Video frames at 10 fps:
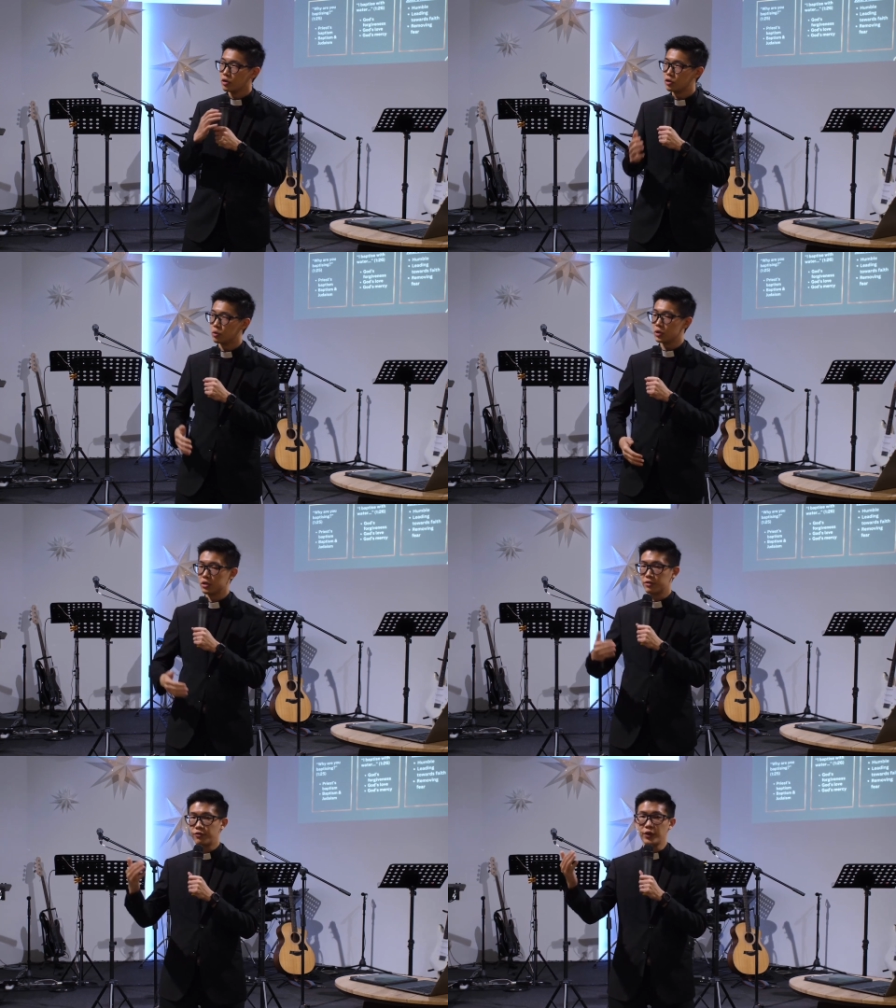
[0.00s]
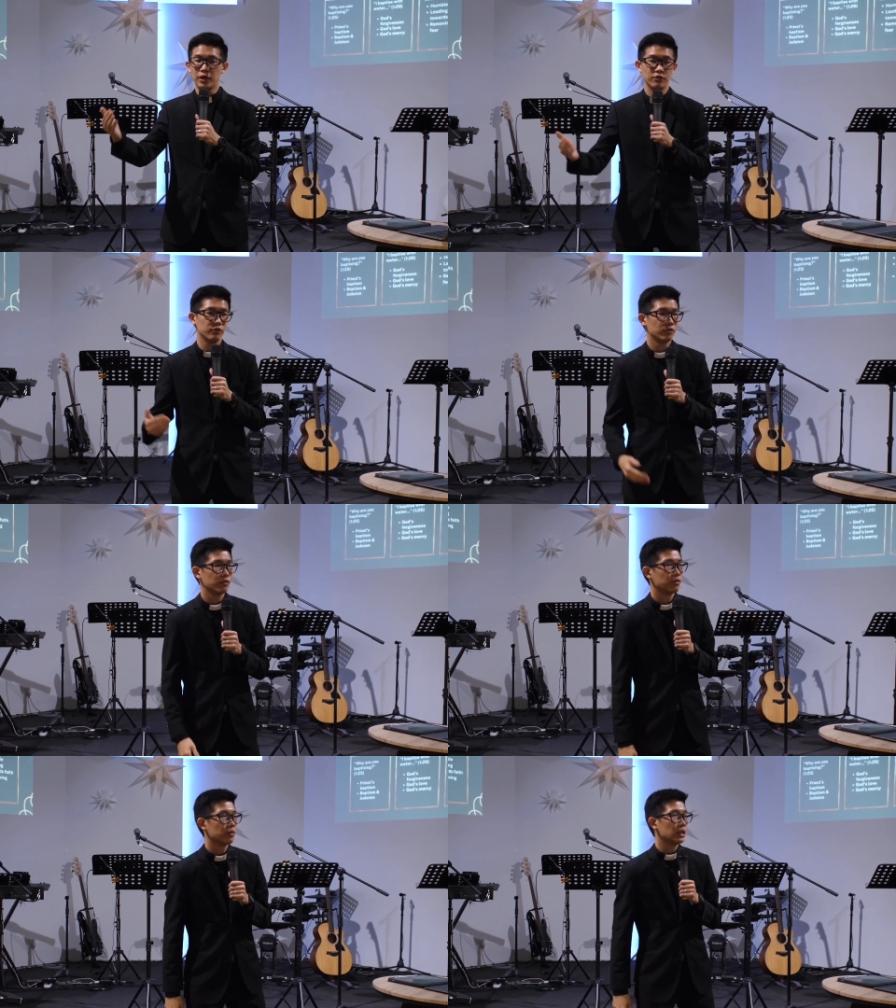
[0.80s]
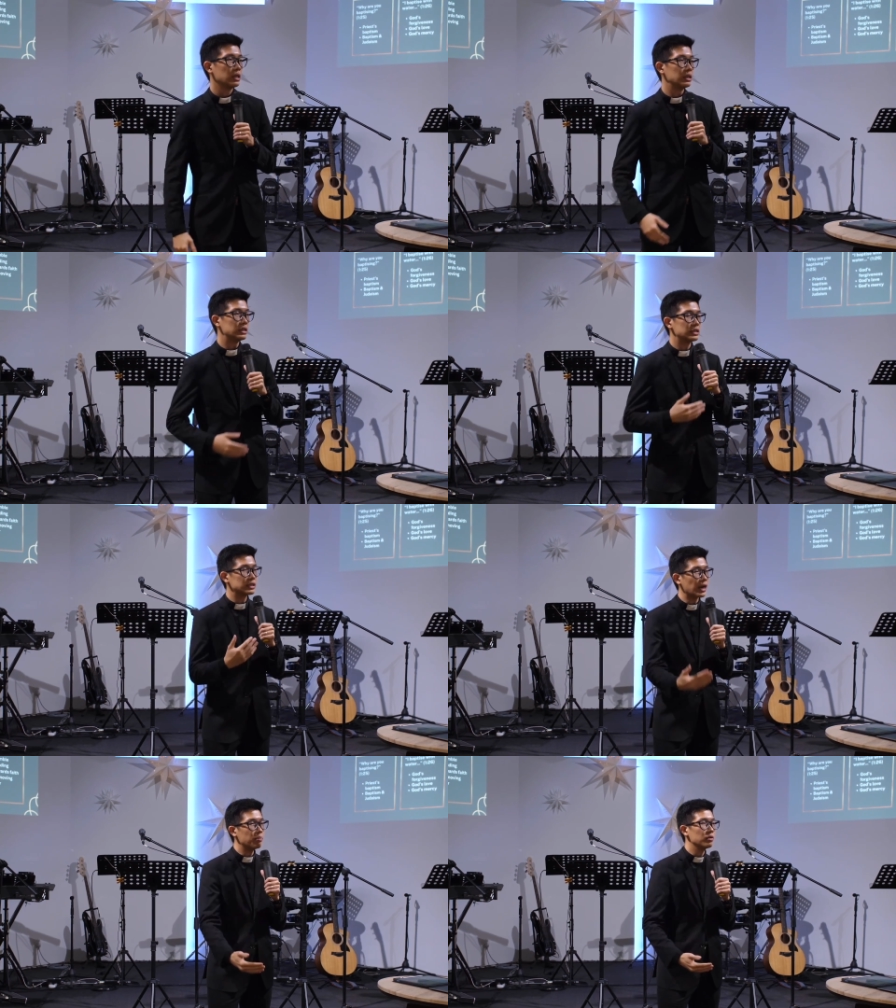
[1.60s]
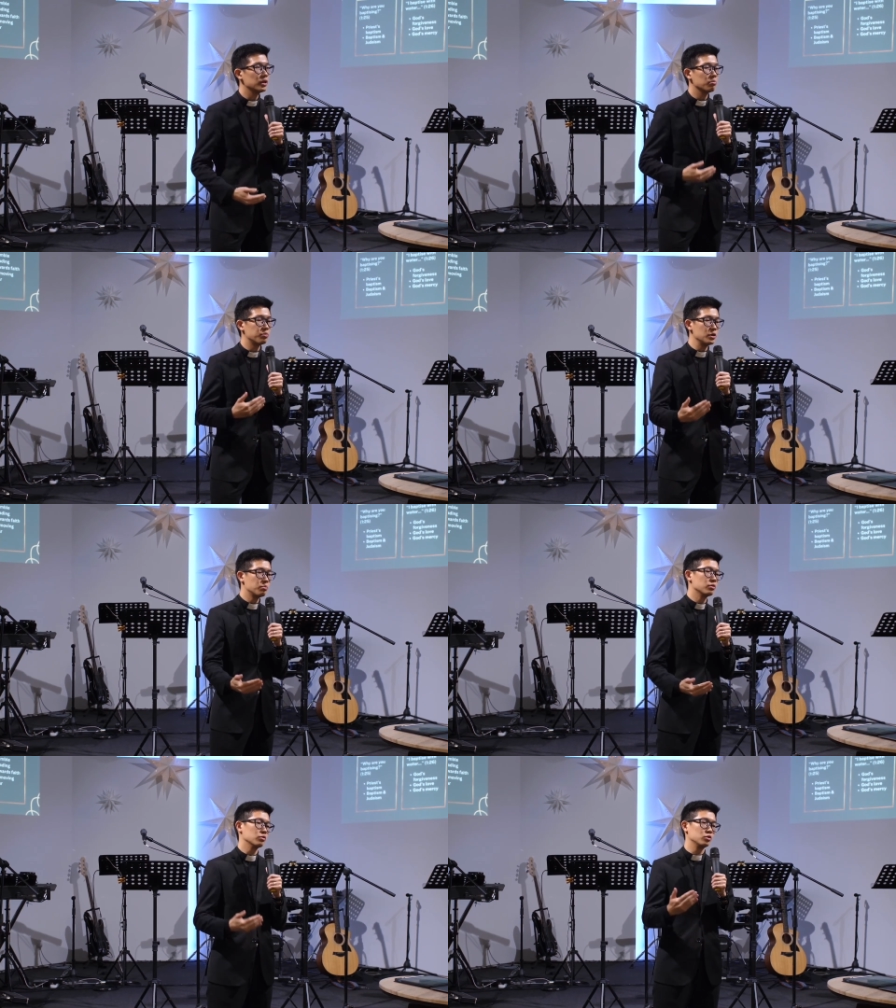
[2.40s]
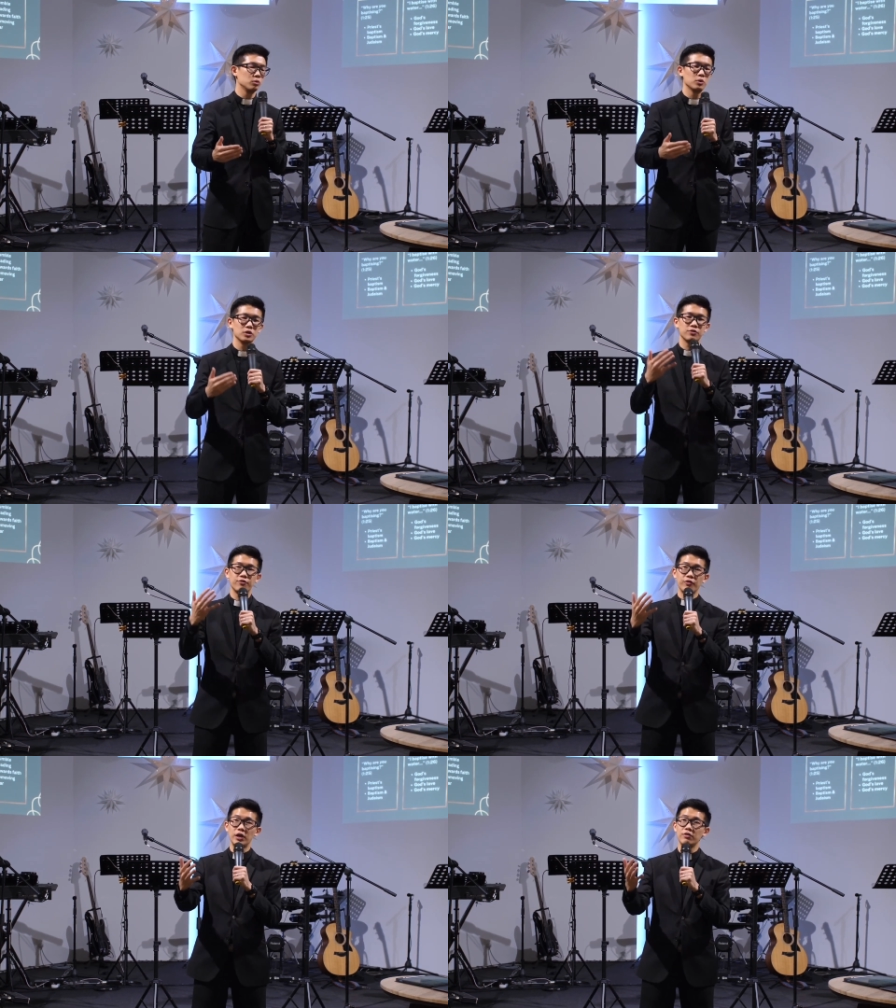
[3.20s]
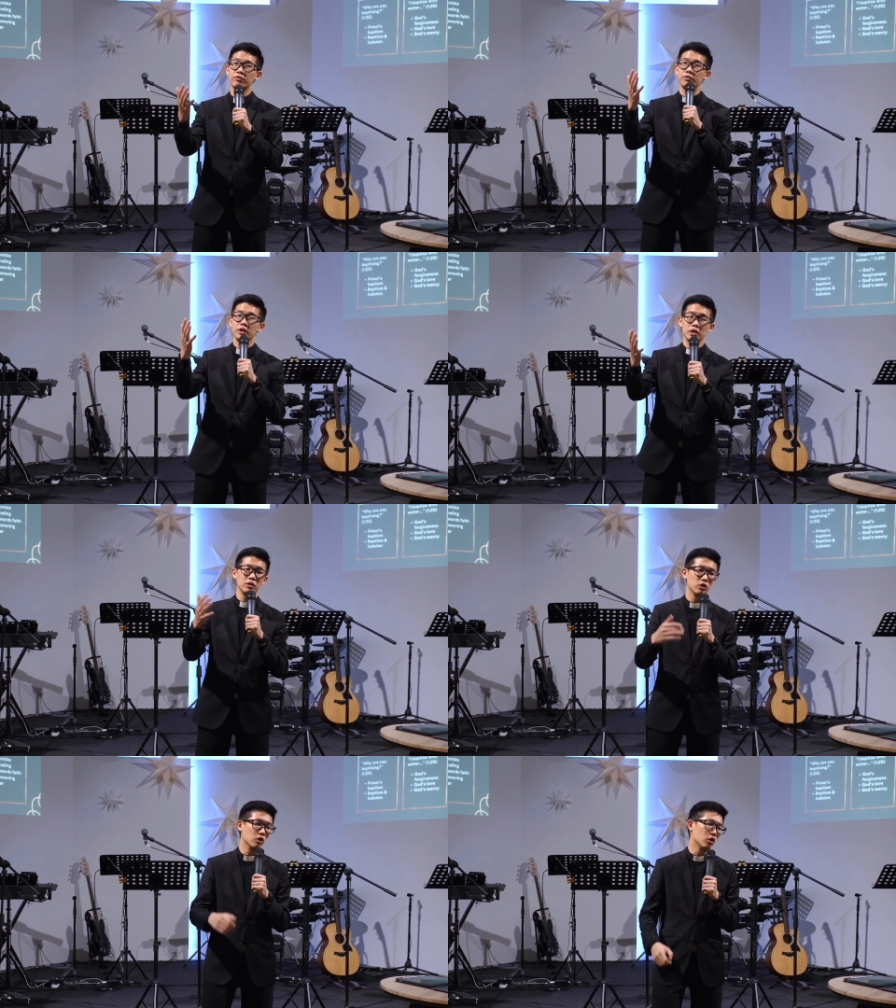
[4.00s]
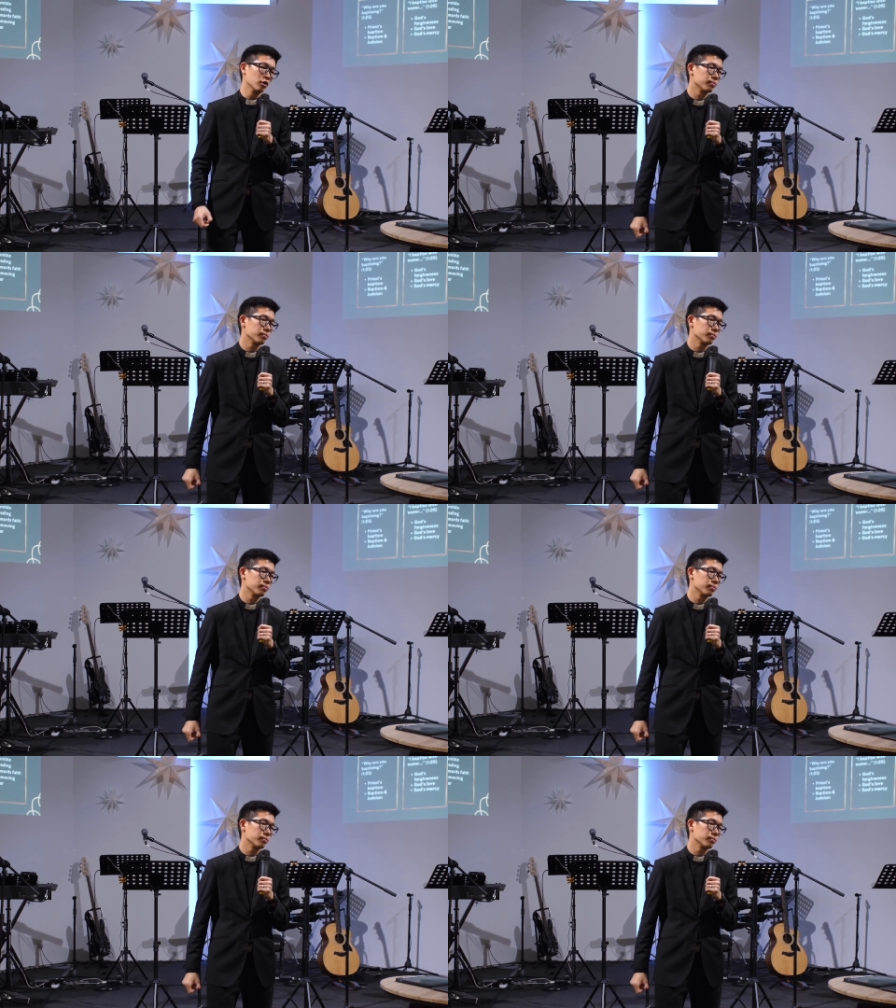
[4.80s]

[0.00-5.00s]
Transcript: towards faith, discipling people towards faith in God.